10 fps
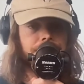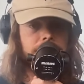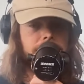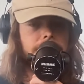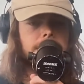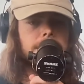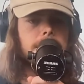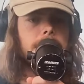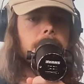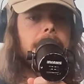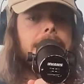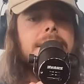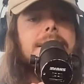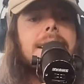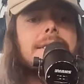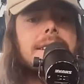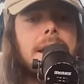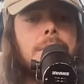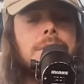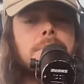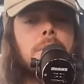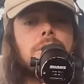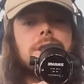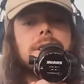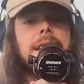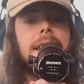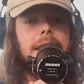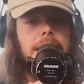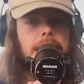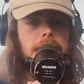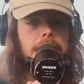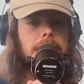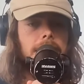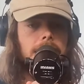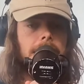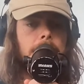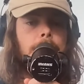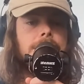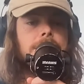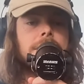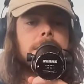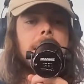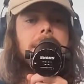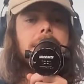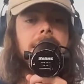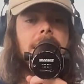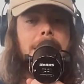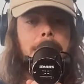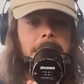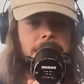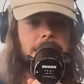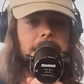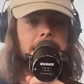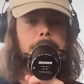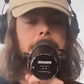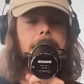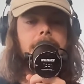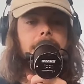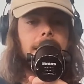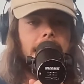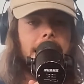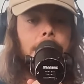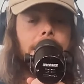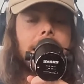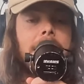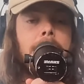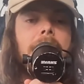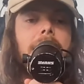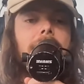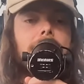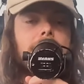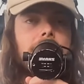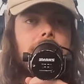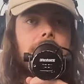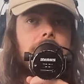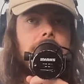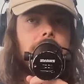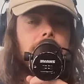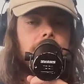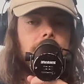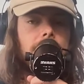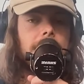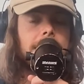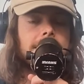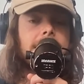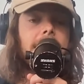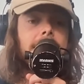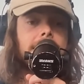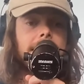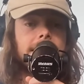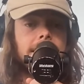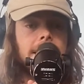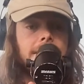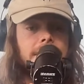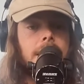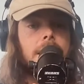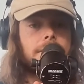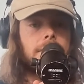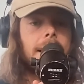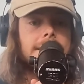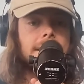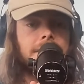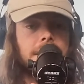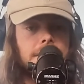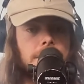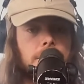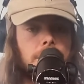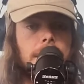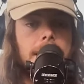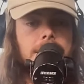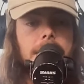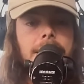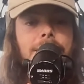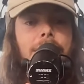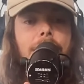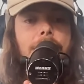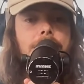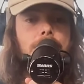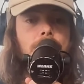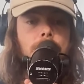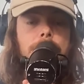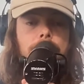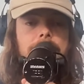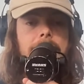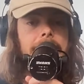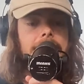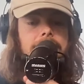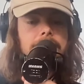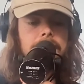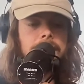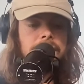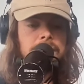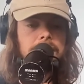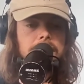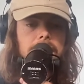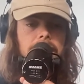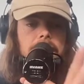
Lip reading: it was more just like we talked about the timing of the EP and like how it came out. It started like lifting off right as I finished school, right? So I had no real chance to just